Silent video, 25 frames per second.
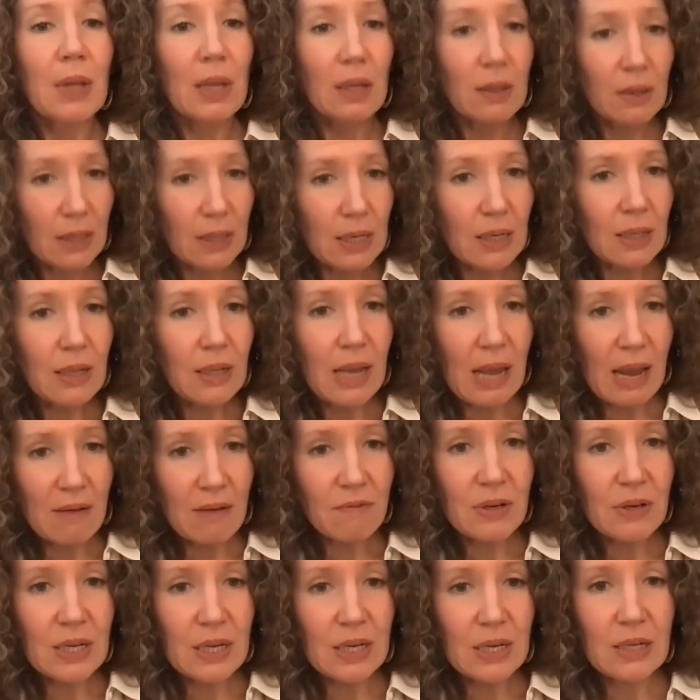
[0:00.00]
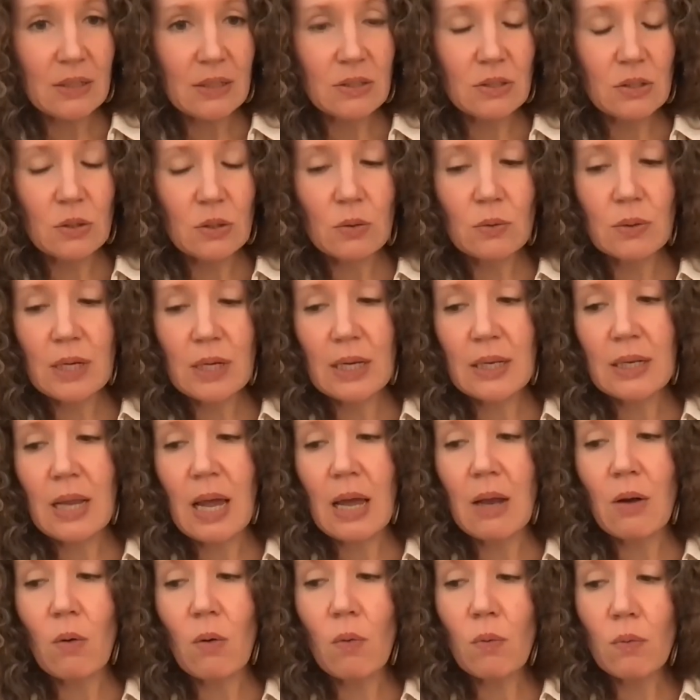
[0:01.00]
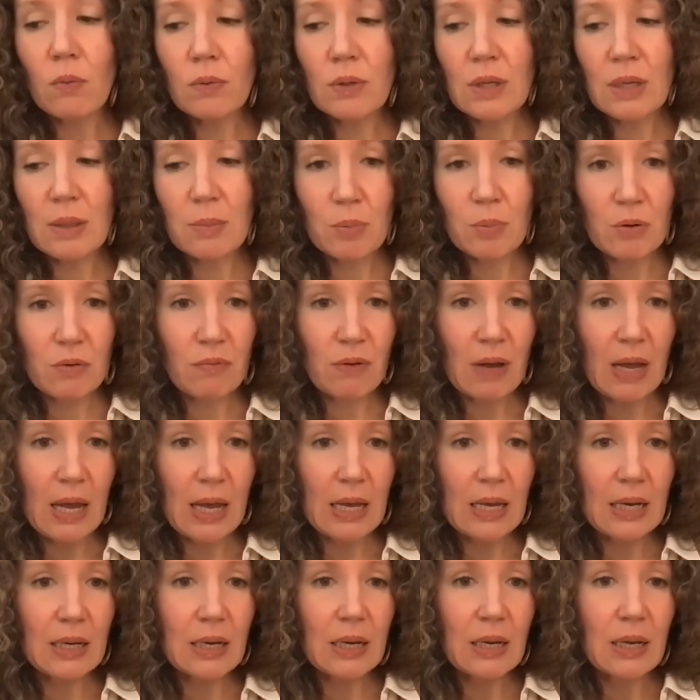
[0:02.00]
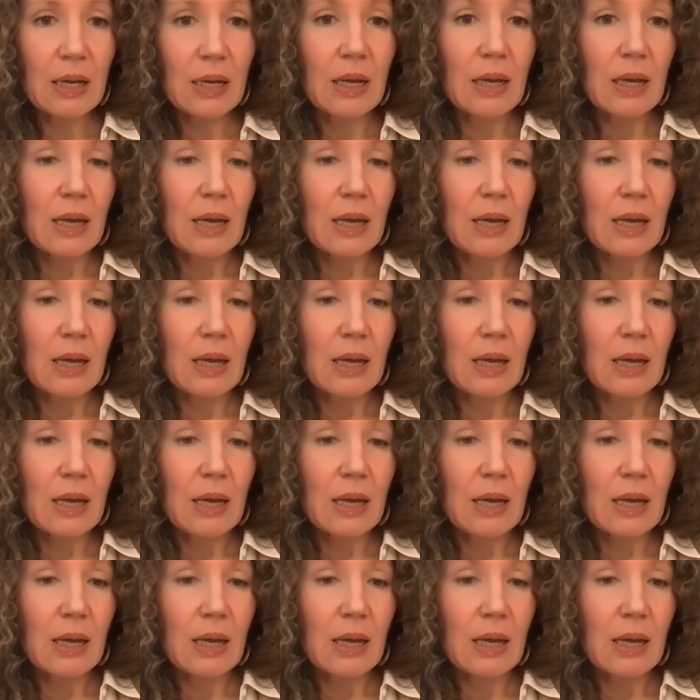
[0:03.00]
legal advocates who can not only provide